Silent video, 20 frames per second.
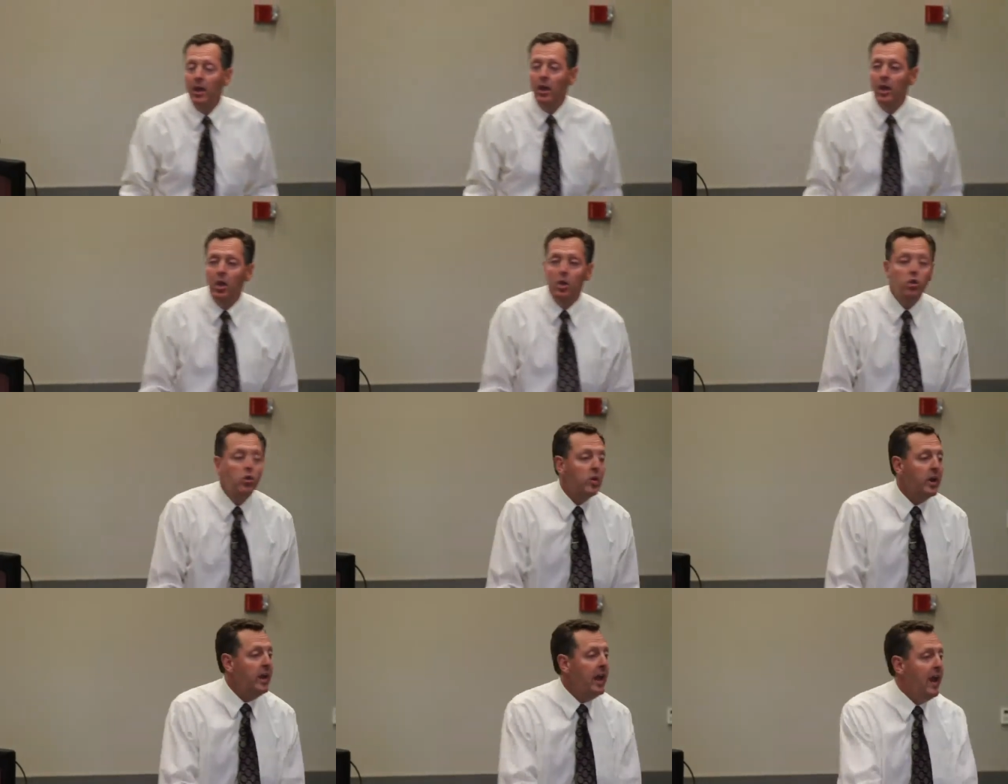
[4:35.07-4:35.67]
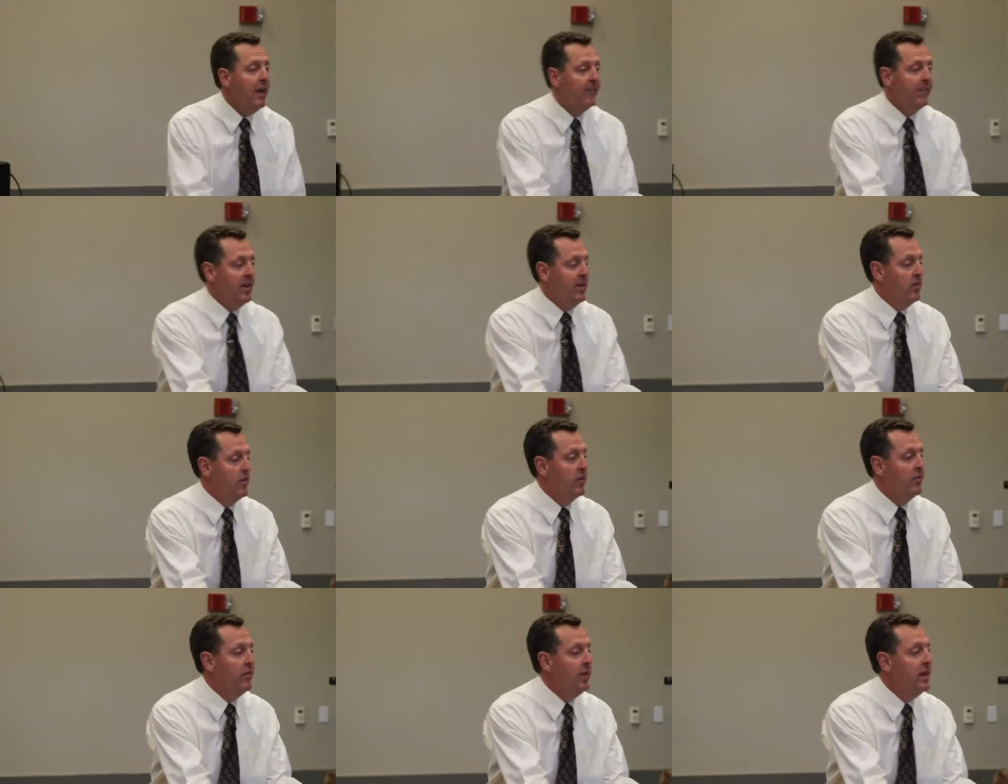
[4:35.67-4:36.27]
"You can have
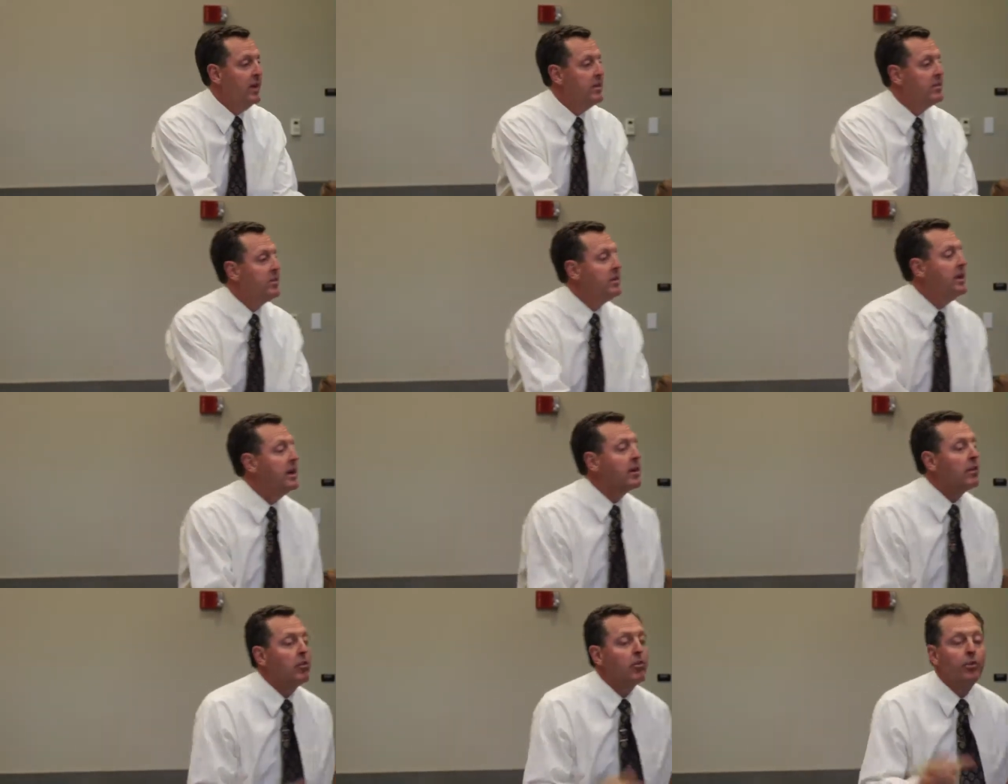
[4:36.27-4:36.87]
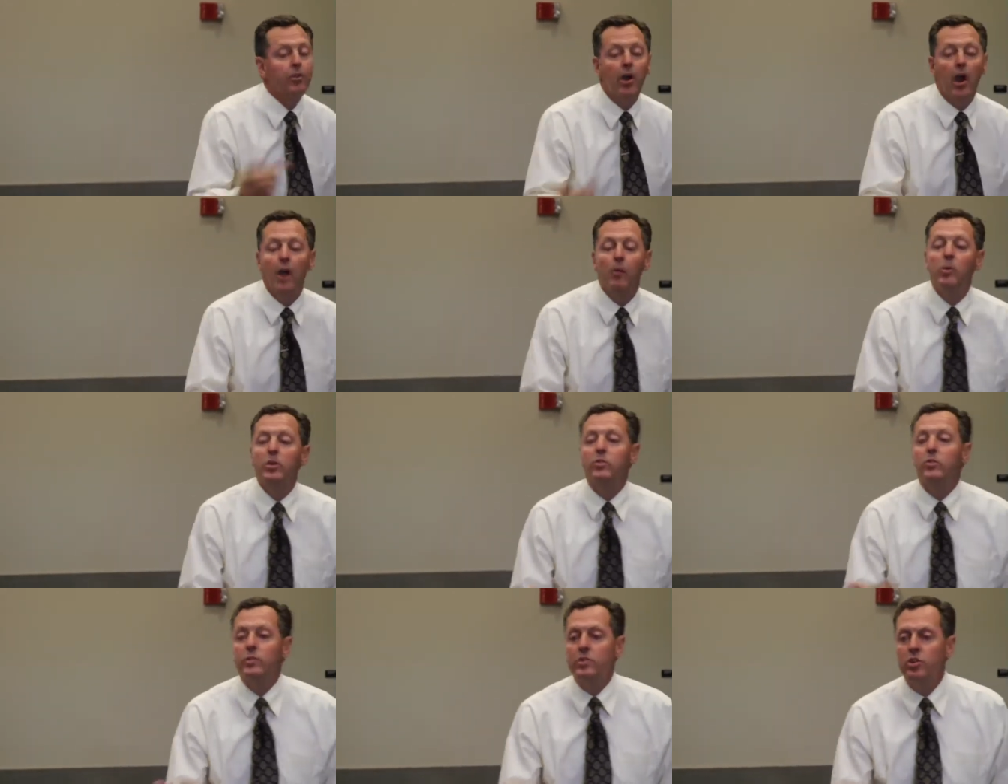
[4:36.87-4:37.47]
either of these, the nickel or the dime,
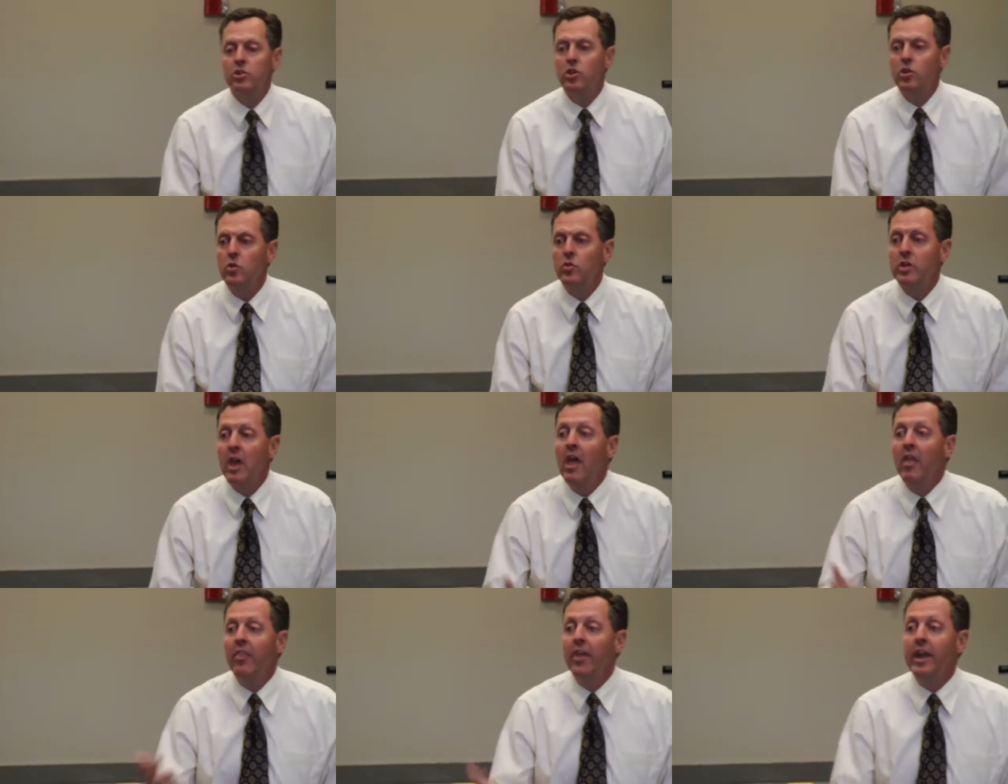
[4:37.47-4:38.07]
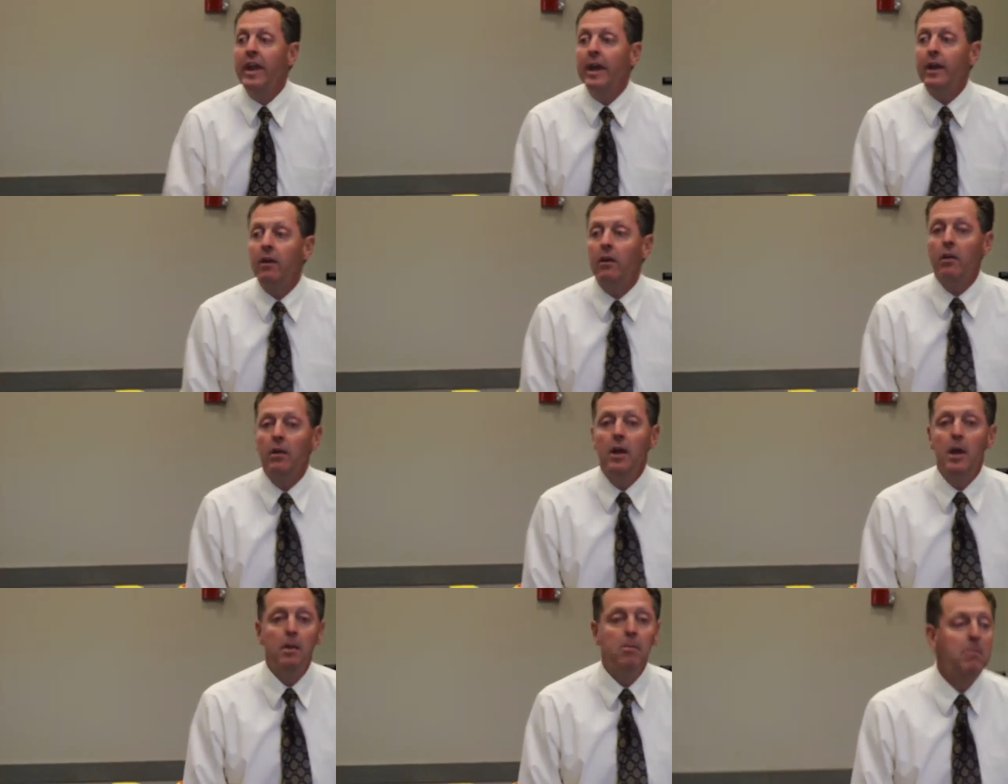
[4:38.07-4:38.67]
which would you choose?" "The
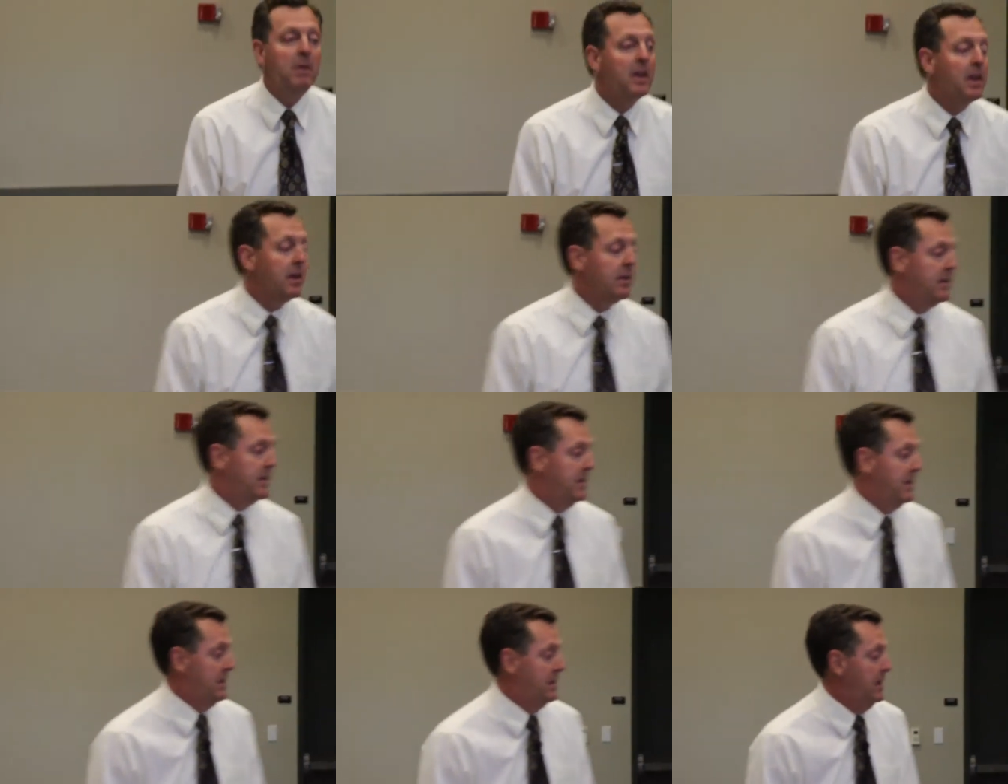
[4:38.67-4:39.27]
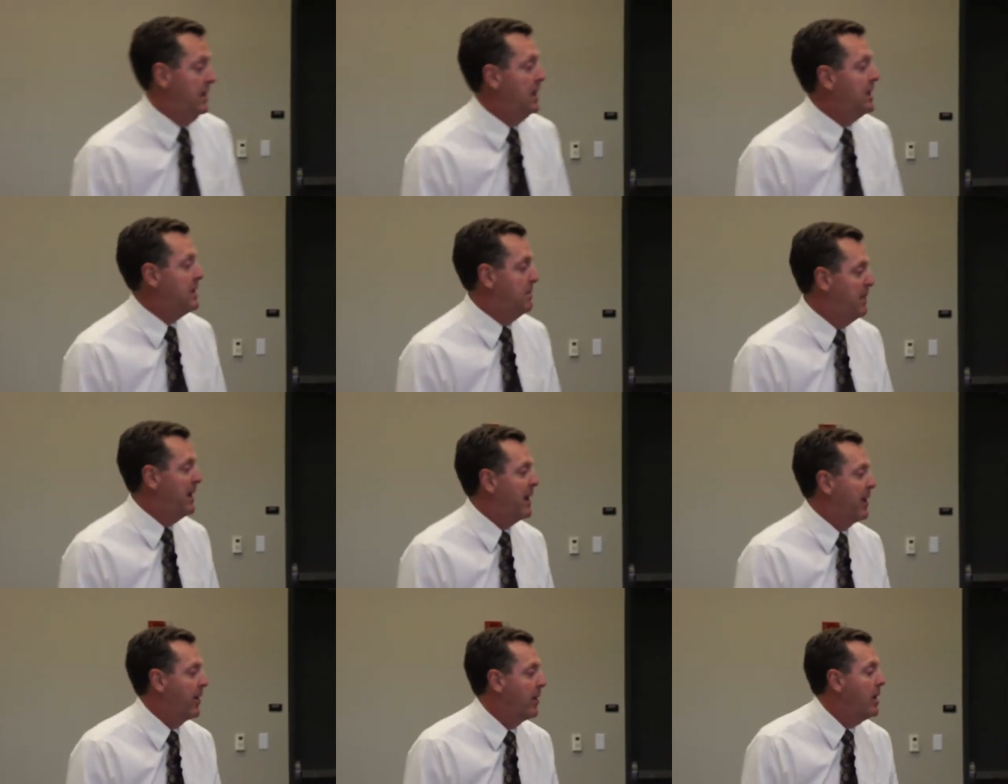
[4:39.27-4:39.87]
nickel, because it's
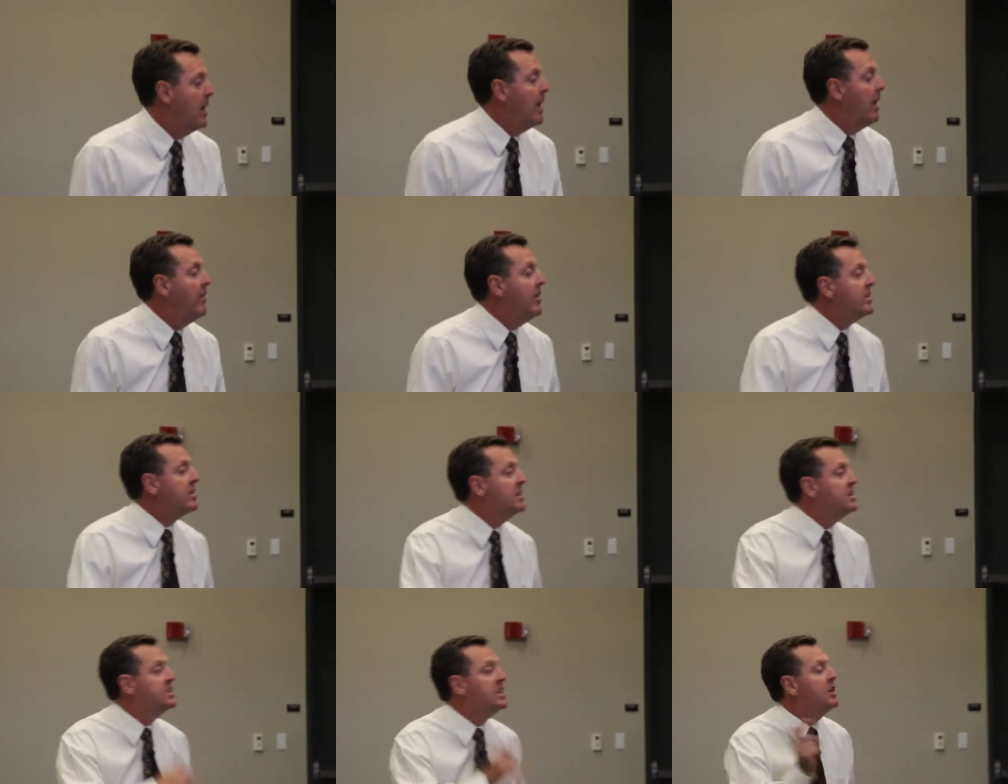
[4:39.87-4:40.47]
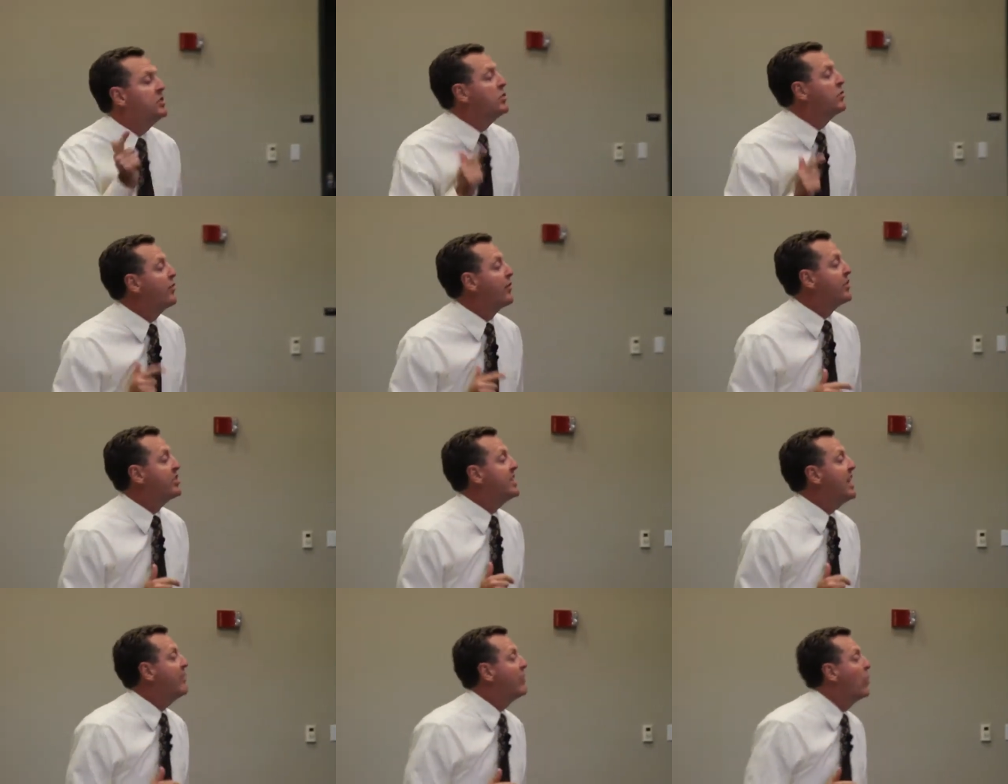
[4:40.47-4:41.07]
bigger." This continued for
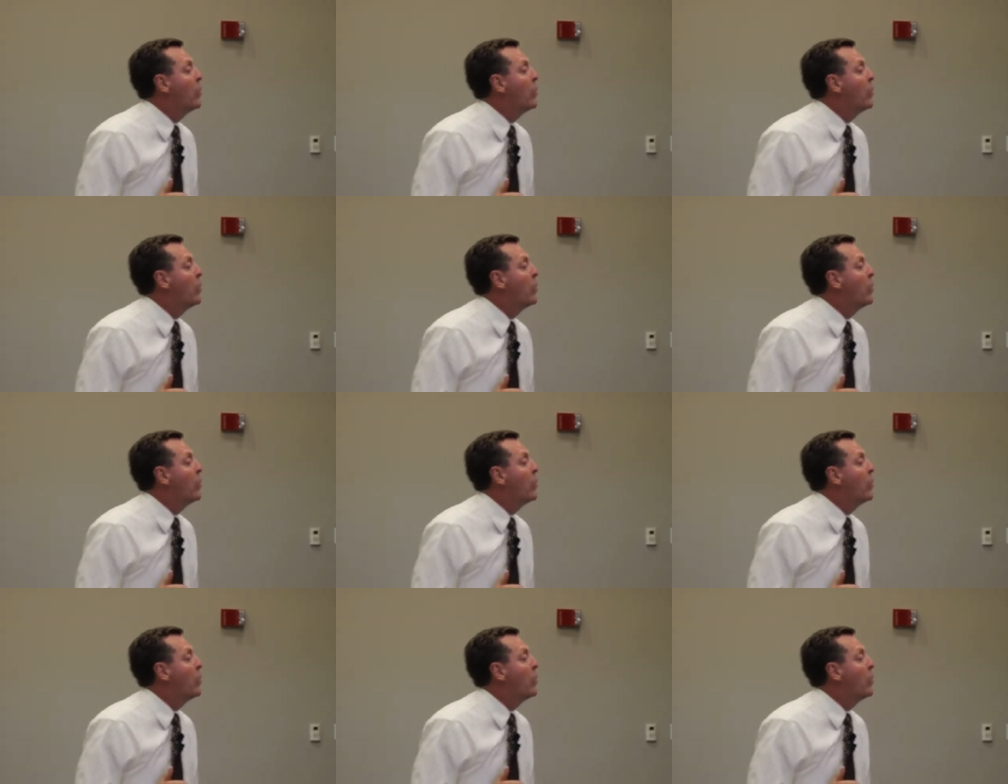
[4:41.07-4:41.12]
several